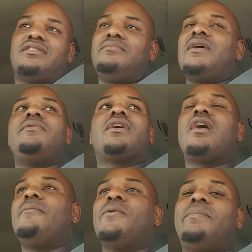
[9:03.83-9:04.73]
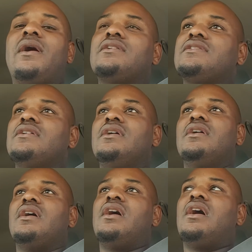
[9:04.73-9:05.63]
maybe a couple bucks
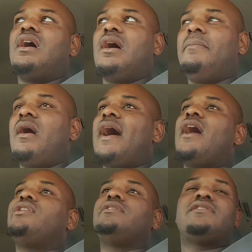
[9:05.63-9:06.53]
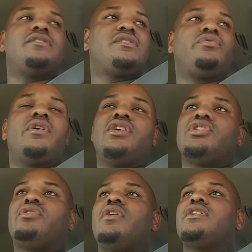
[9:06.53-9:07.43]
about how to raise
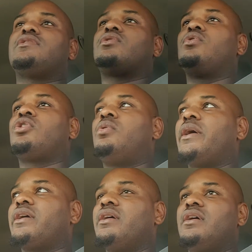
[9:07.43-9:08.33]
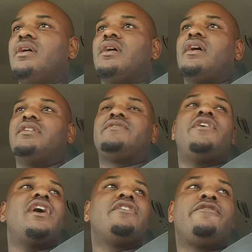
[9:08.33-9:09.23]
your credit score quick. It's
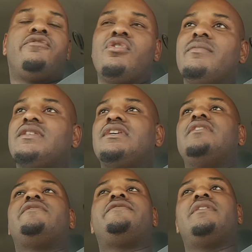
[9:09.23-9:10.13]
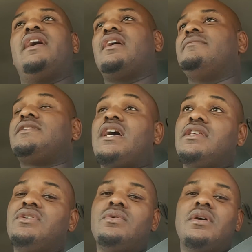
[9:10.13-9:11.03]
very informative. Like I'm
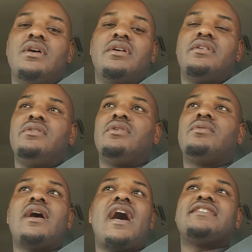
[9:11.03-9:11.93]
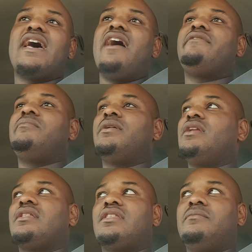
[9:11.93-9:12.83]
telling you, you know, guys, I haven't been
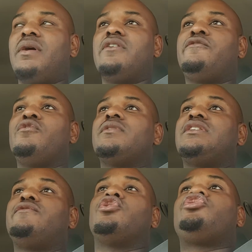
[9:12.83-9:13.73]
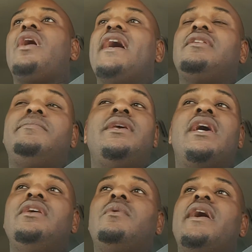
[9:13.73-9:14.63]
nothing but informative, or tried to be
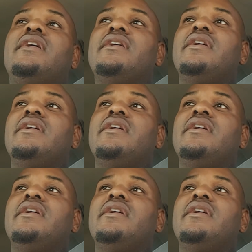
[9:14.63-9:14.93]
anyway.